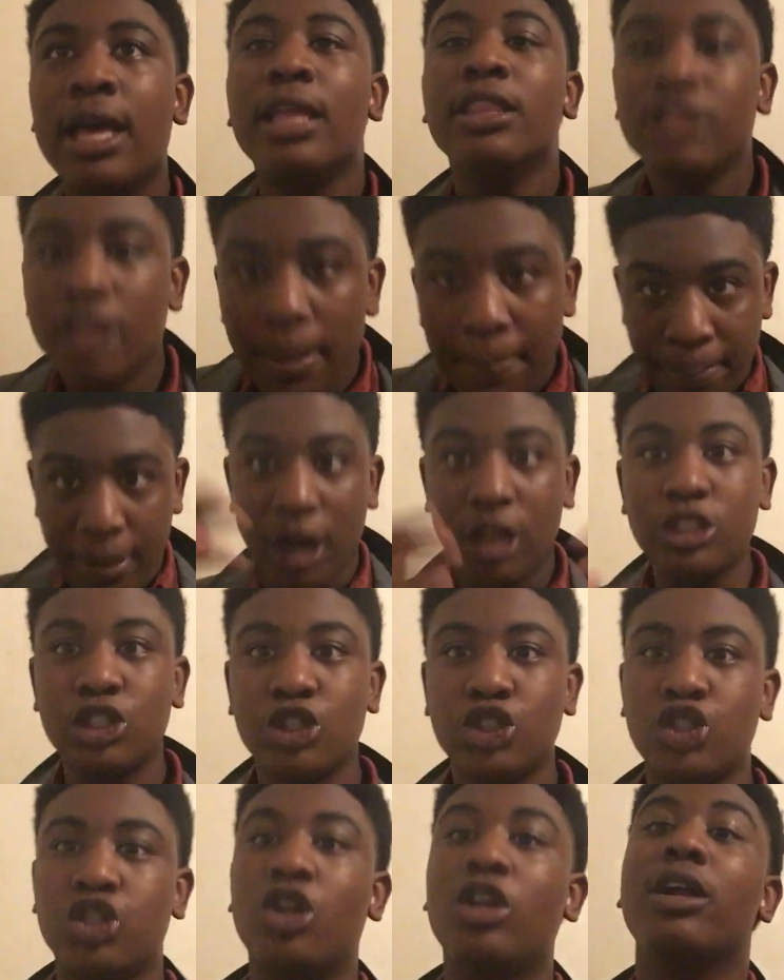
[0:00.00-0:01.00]
The
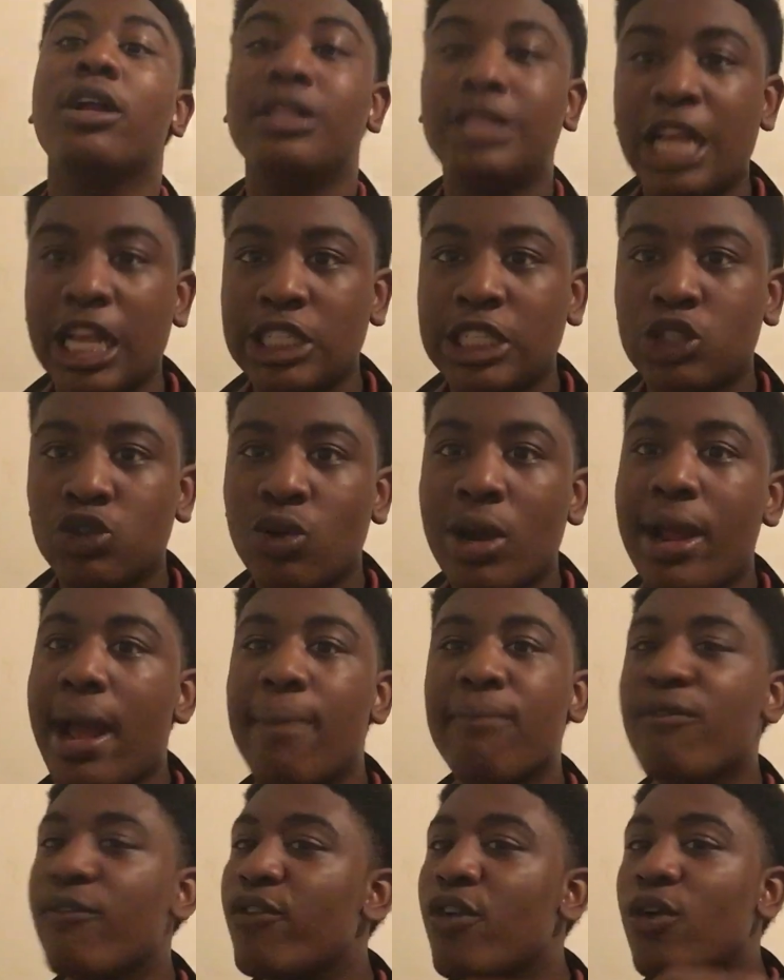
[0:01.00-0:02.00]
Punisher. That's right.
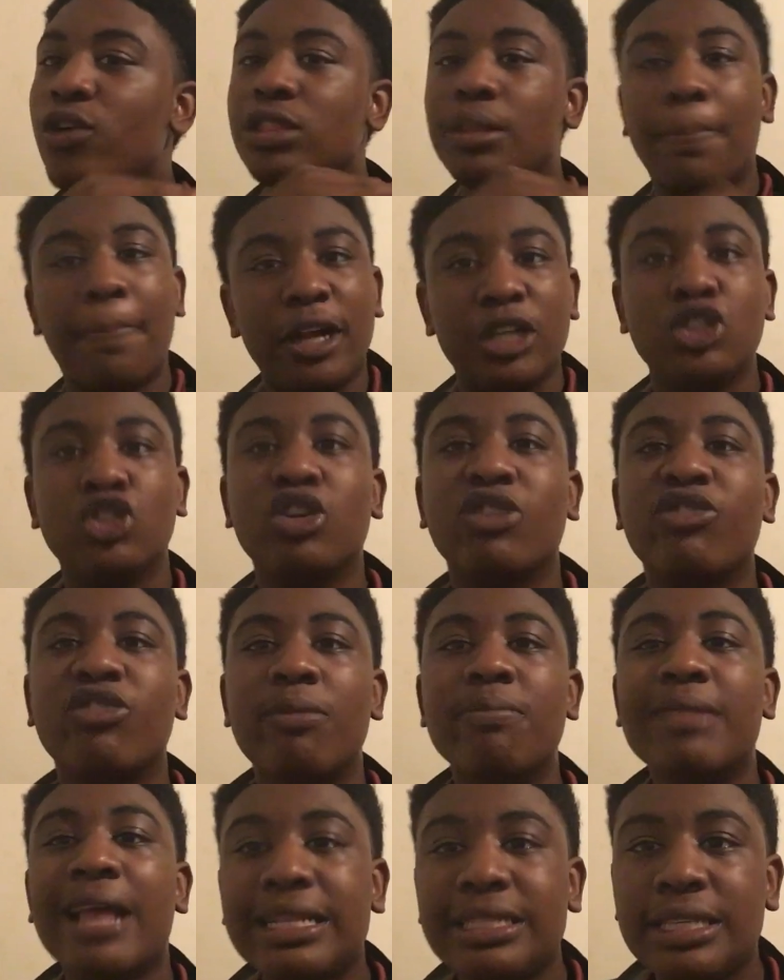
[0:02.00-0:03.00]
I'm reviewing The Punisher
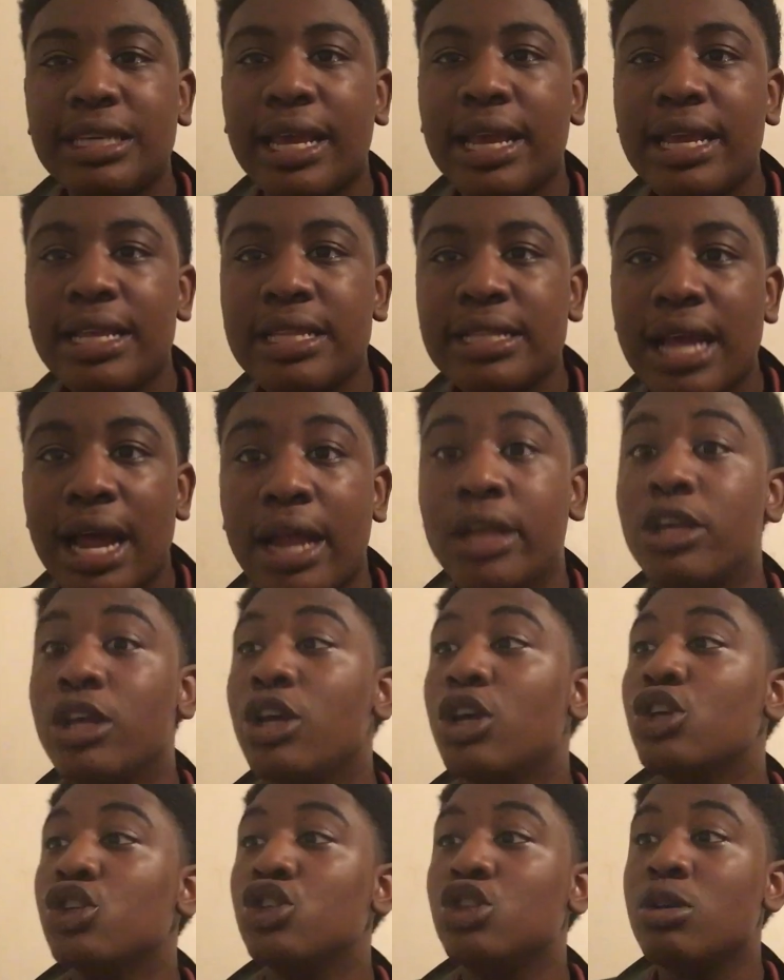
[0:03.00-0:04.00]
from 1989.
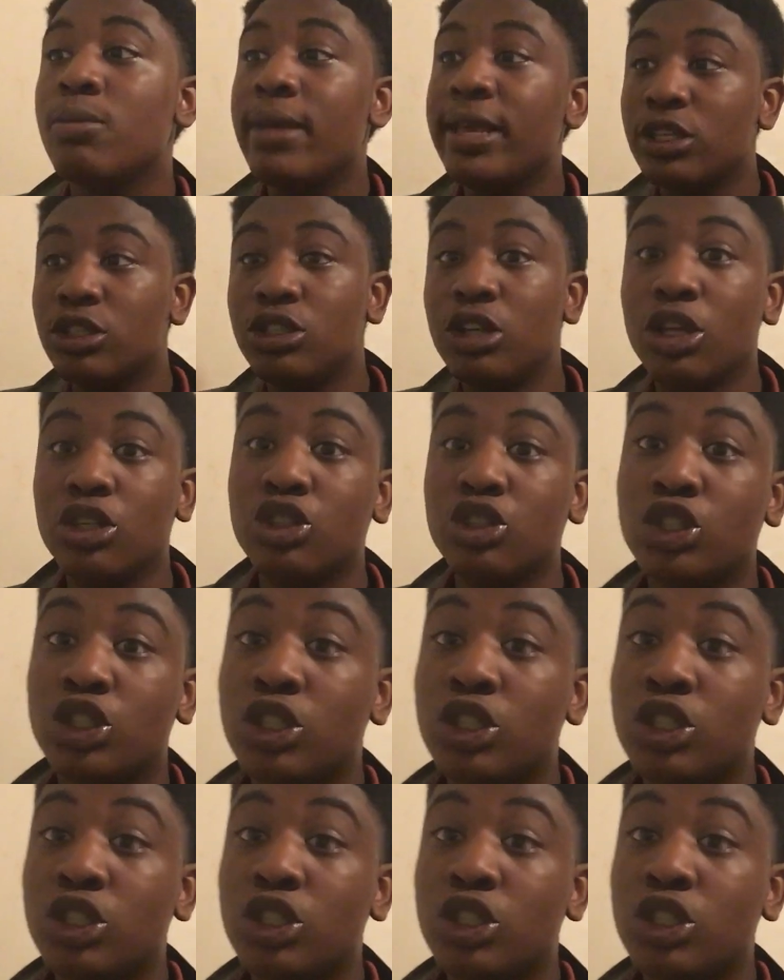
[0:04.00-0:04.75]
So make sure y'all